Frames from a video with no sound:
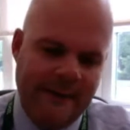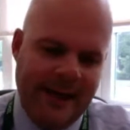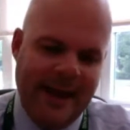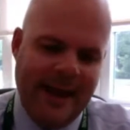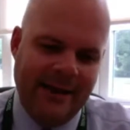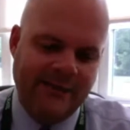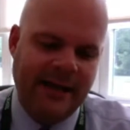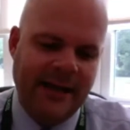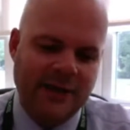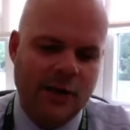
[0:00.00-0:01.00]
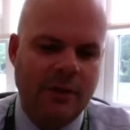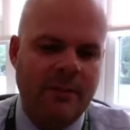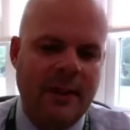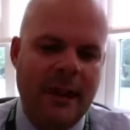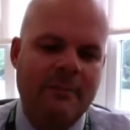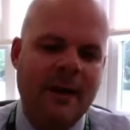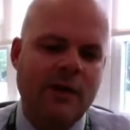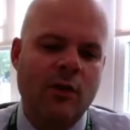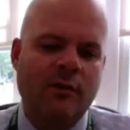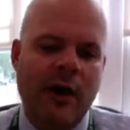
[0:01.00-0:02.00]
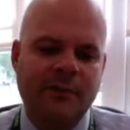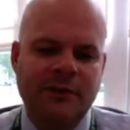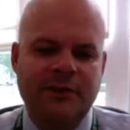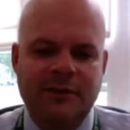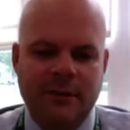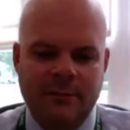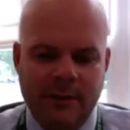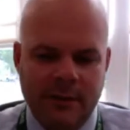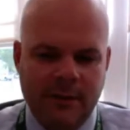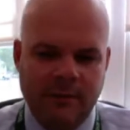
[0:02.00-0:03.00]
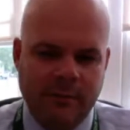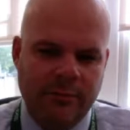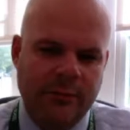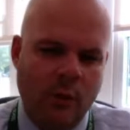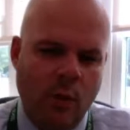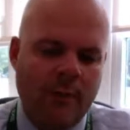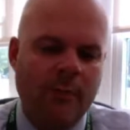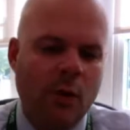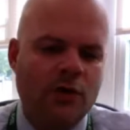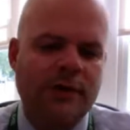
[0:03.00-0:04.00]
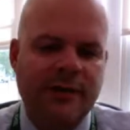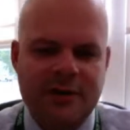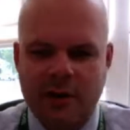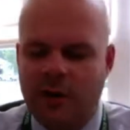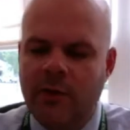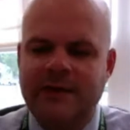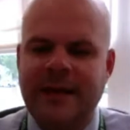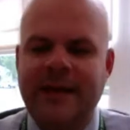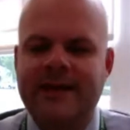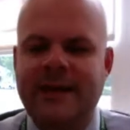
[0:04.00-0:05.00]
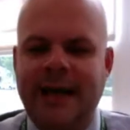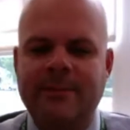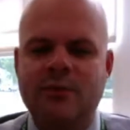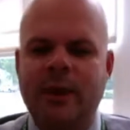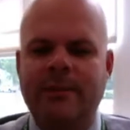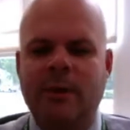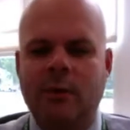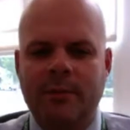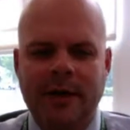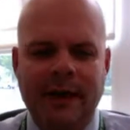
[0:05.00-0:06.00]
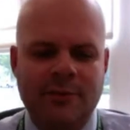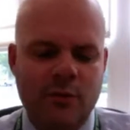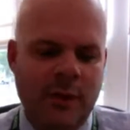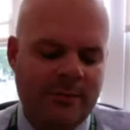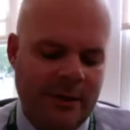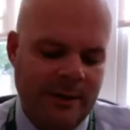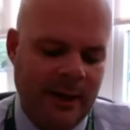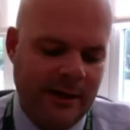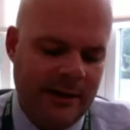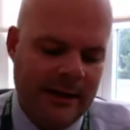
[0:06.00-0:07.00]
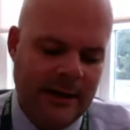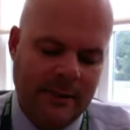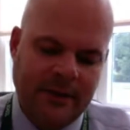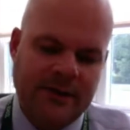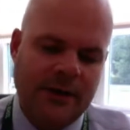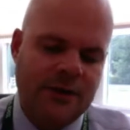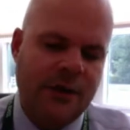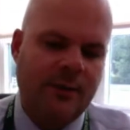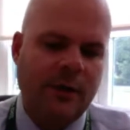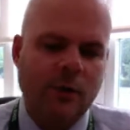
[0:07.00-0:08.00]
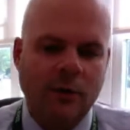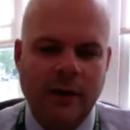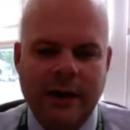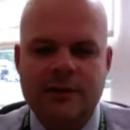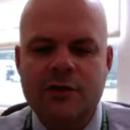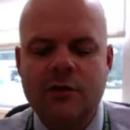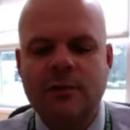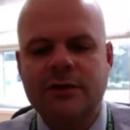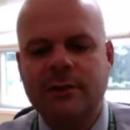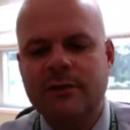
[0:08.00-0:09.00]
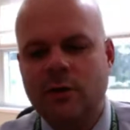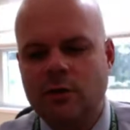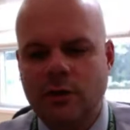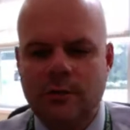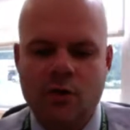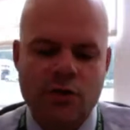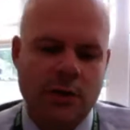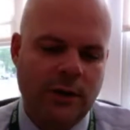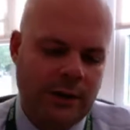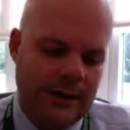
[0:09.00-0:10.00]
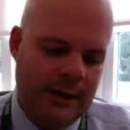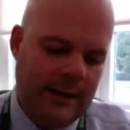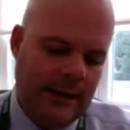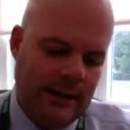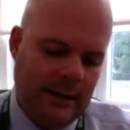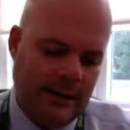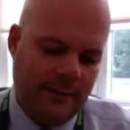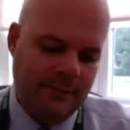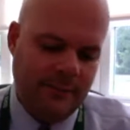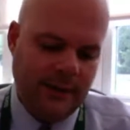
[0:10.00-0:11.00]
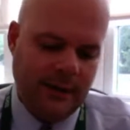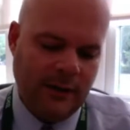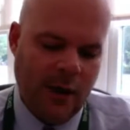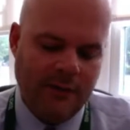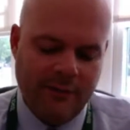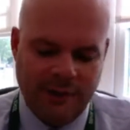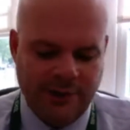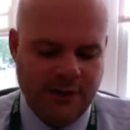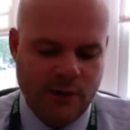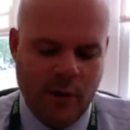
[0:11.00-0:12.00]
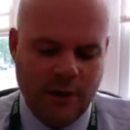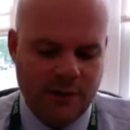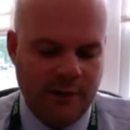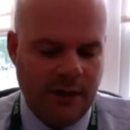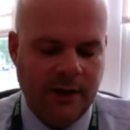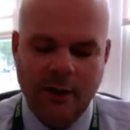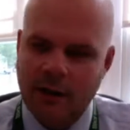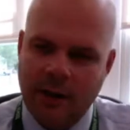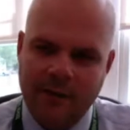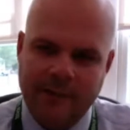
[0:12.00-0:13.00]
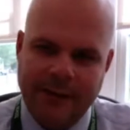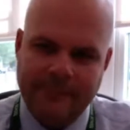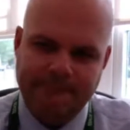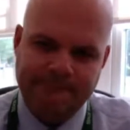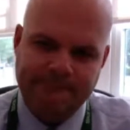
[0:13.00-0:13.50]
That half day is going to be a menu of options. The one most of us are going to attend is Ames Web. There will be an Ames Web seminar, but there's also going to be Google Classroom and some social emotional offerings as well. So be on the lookout for that.